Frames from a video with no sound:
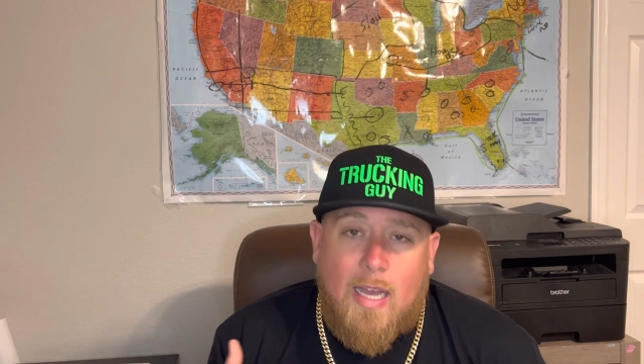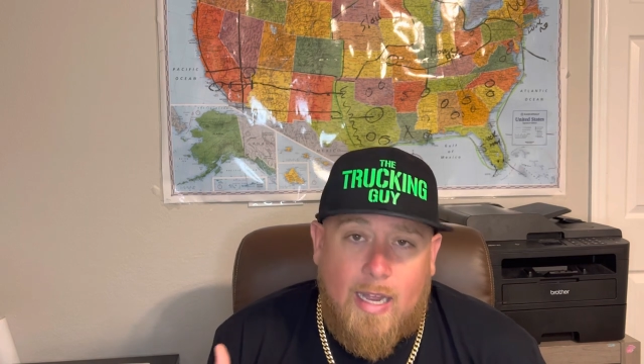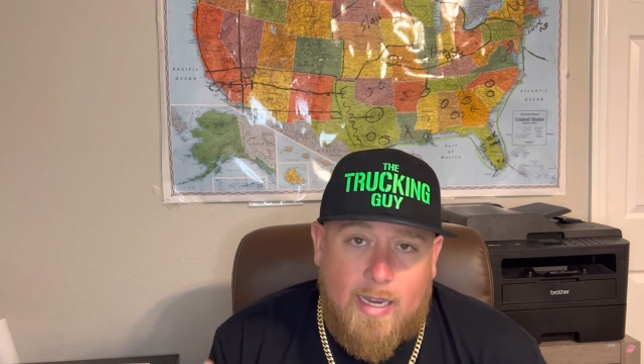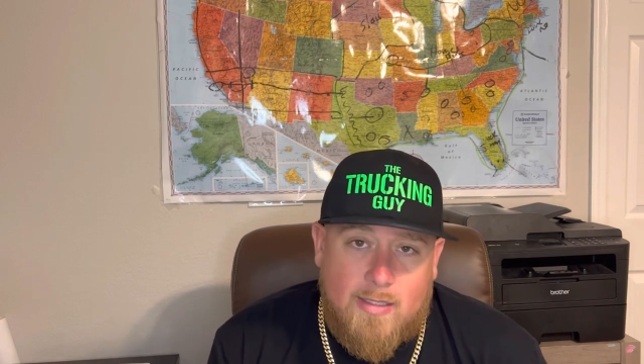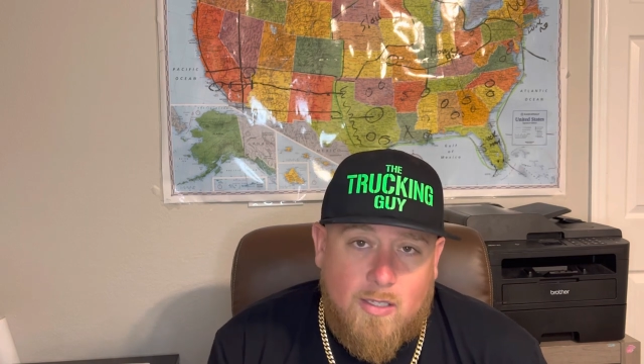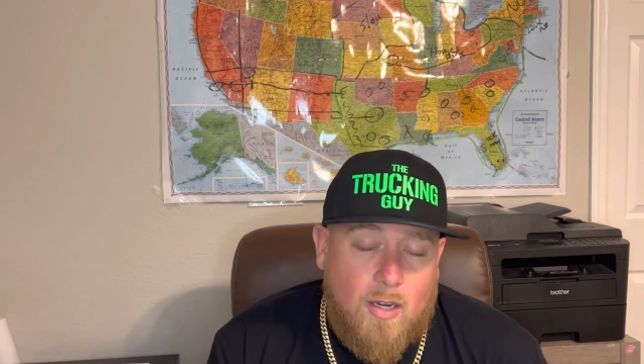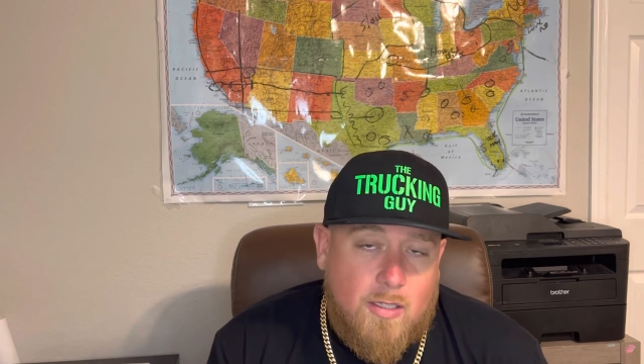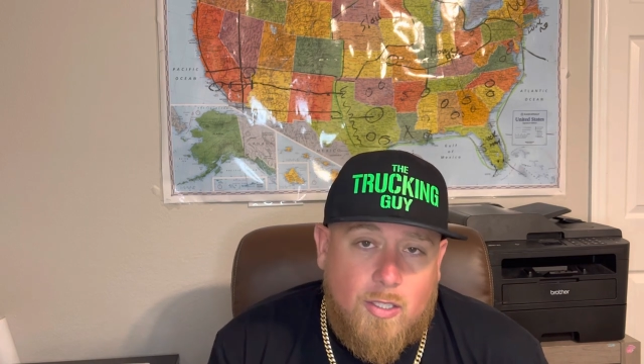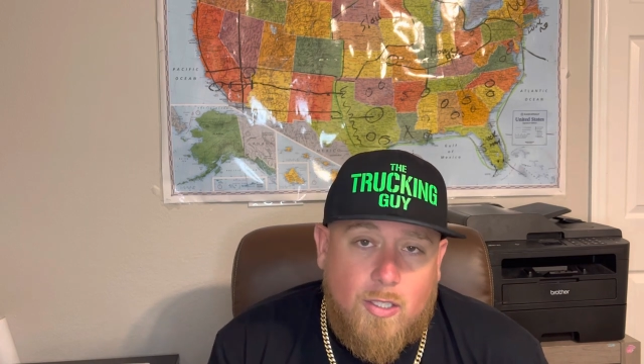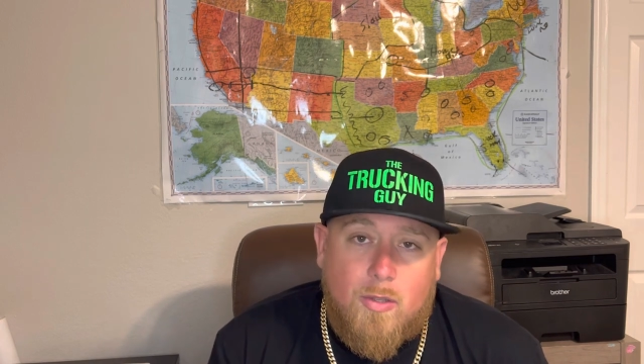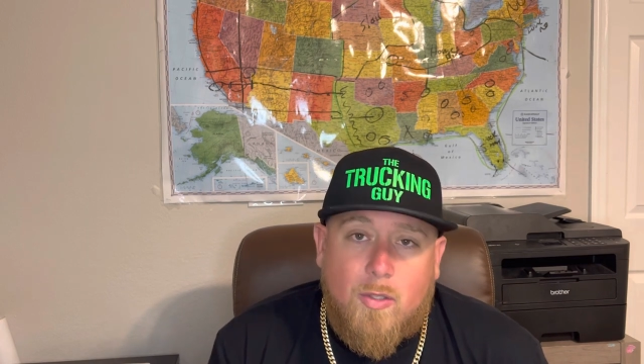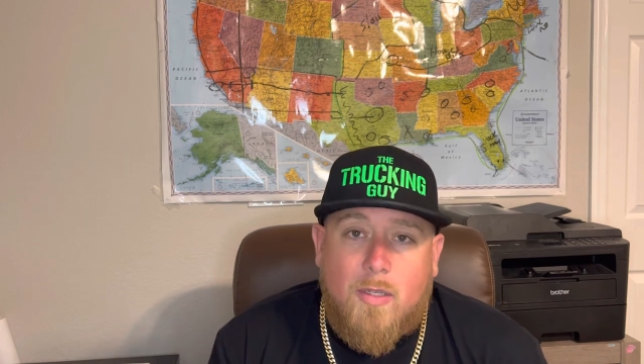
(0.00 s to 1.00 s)
I talk
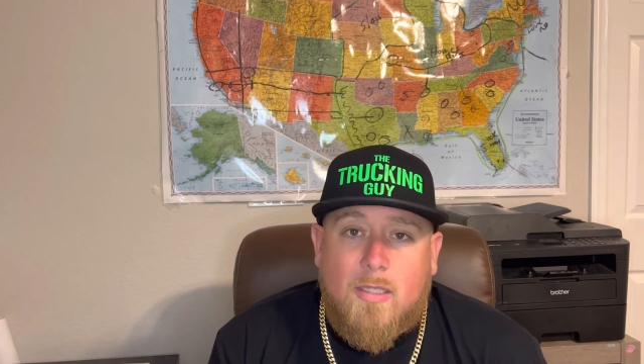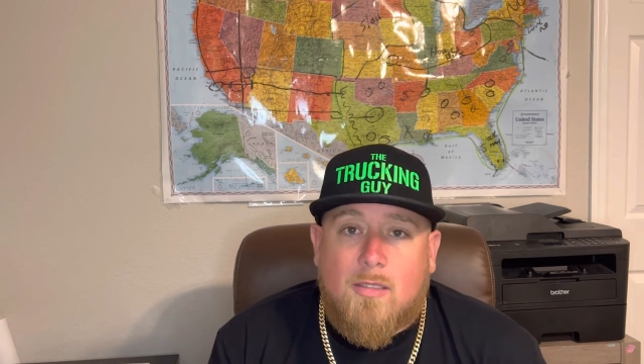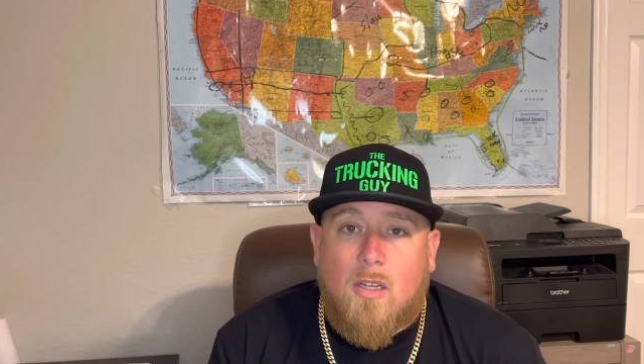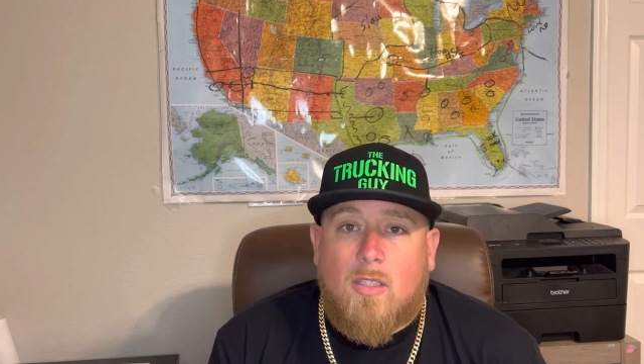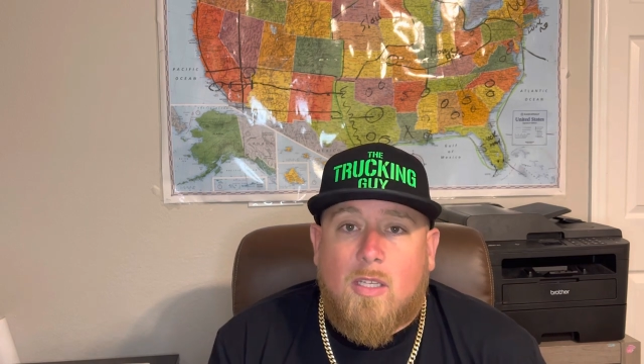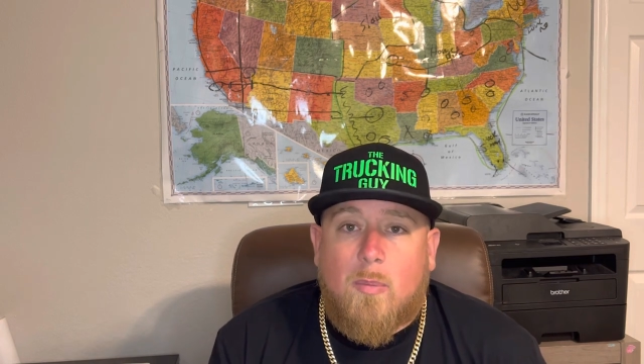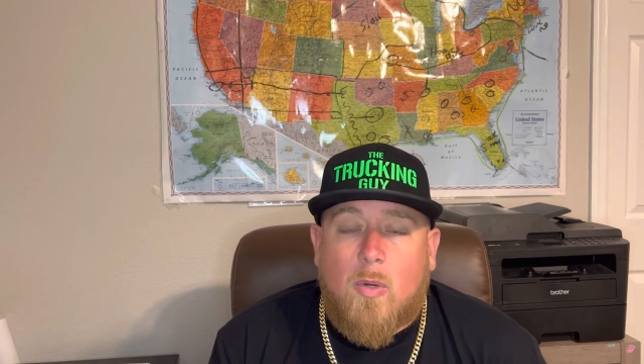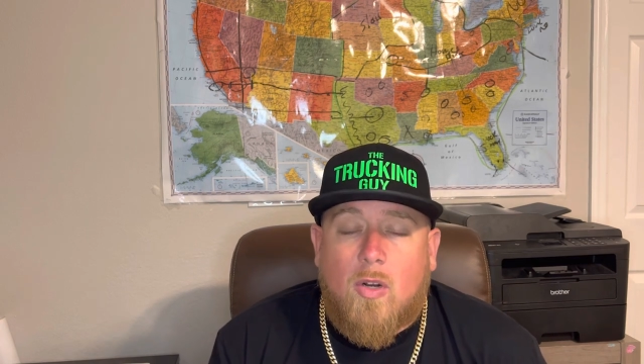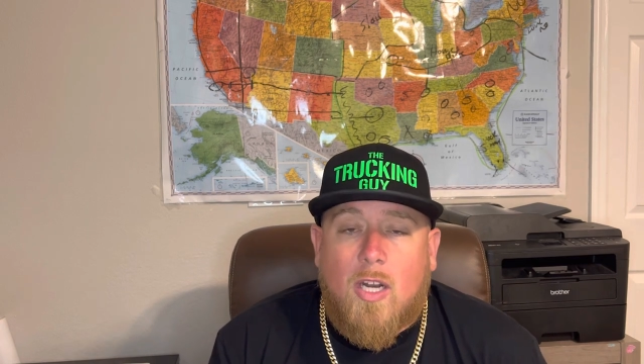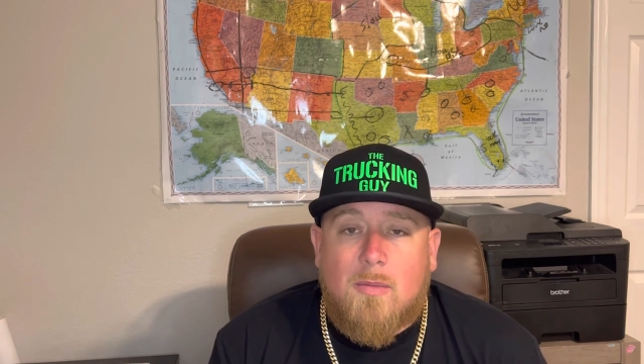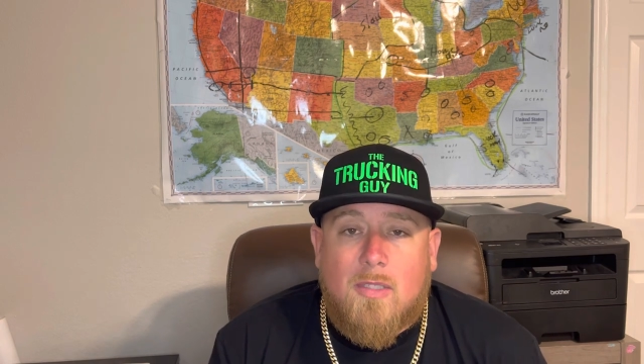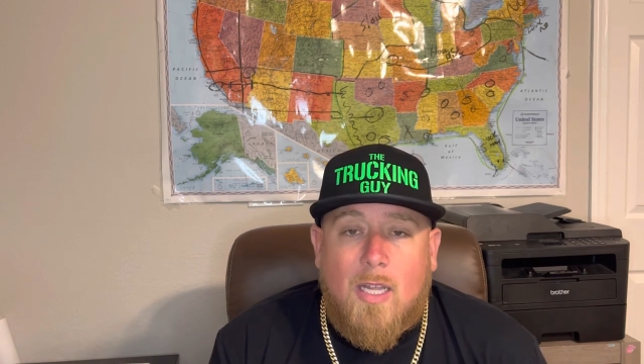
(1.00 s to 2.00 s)
to you through consulting
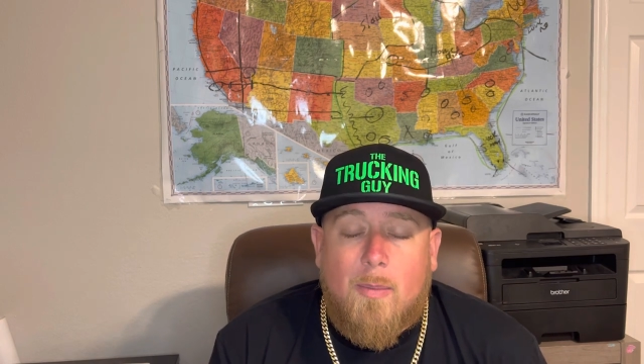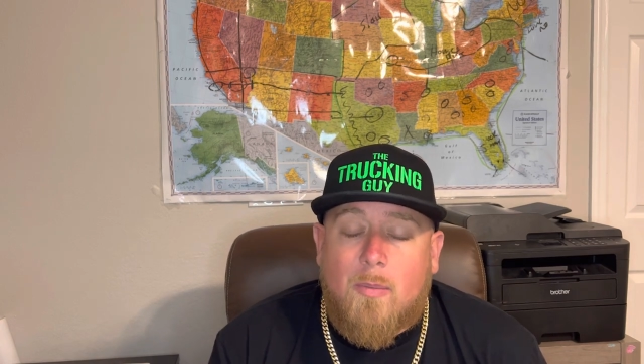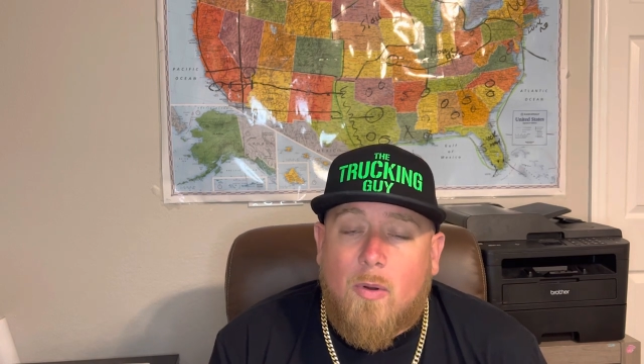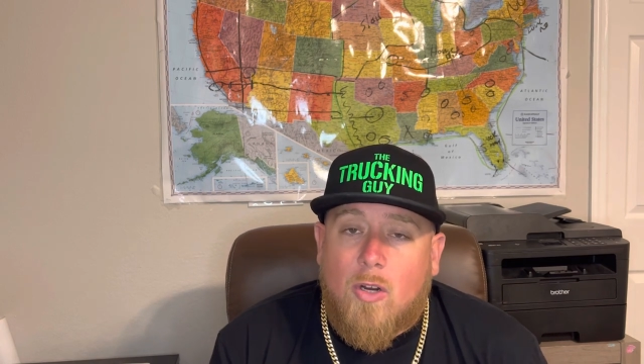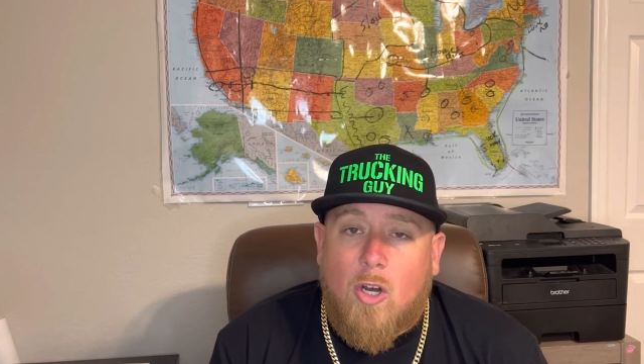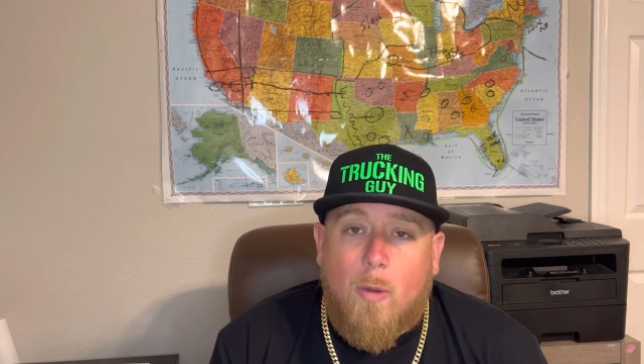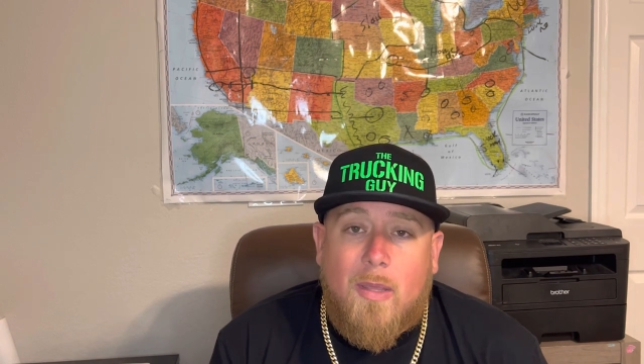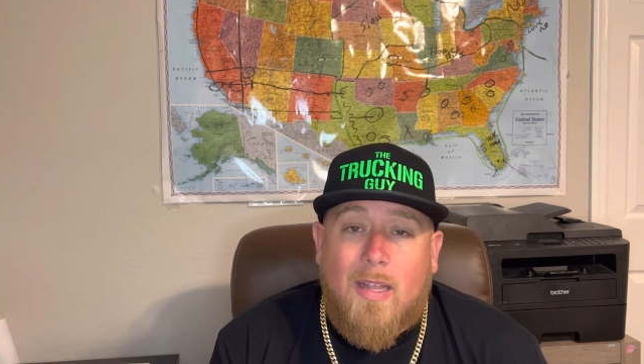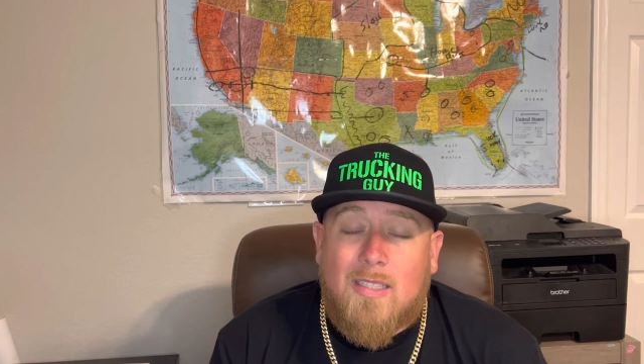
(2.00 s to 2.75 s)
programs. A lot of people call me.